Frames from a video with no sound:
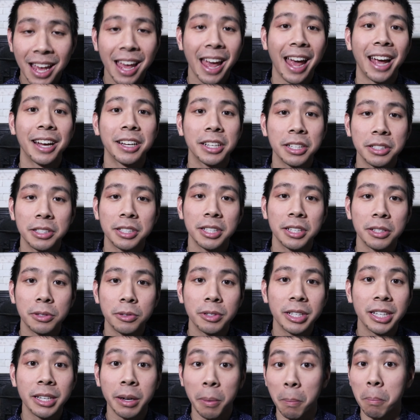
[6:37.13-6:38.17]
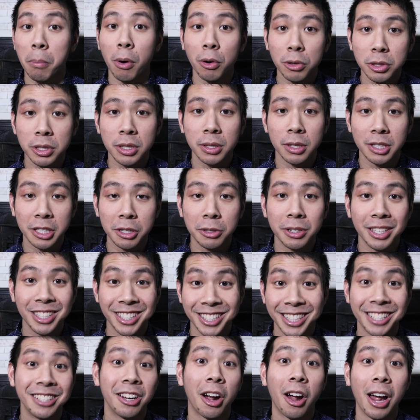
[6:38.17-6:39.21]
and considering most of the units
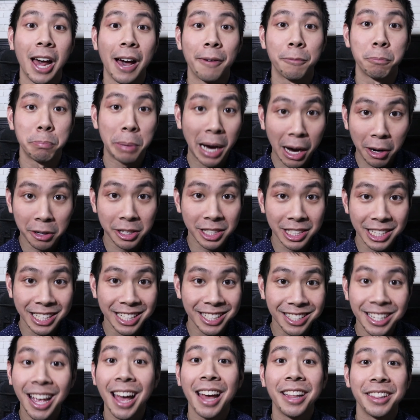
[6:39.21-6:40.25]
did not have balconies,